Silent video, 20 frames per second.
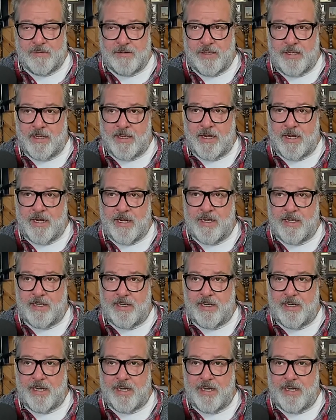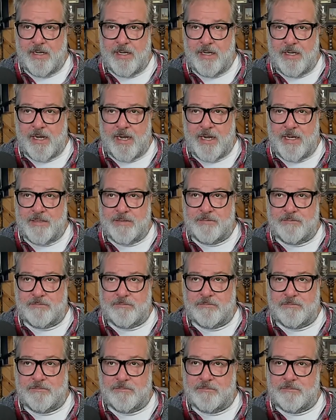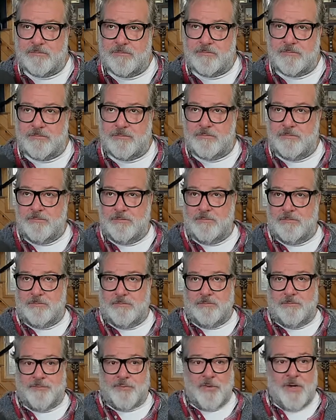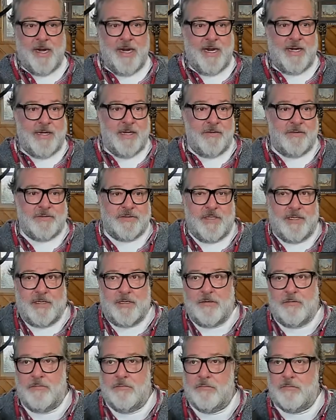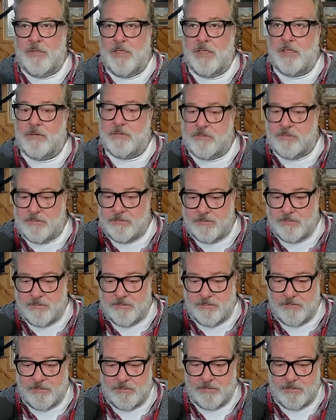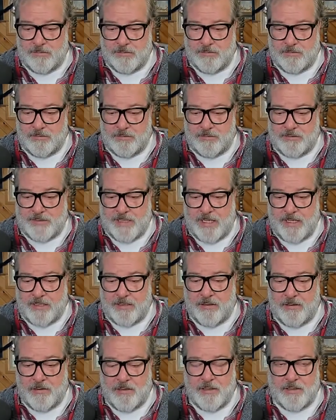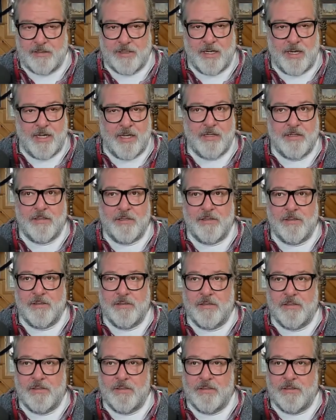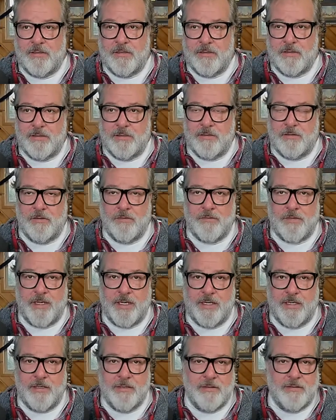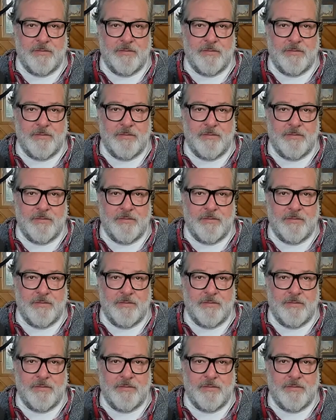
And I prayed. I was like, well, daggone God. Okay.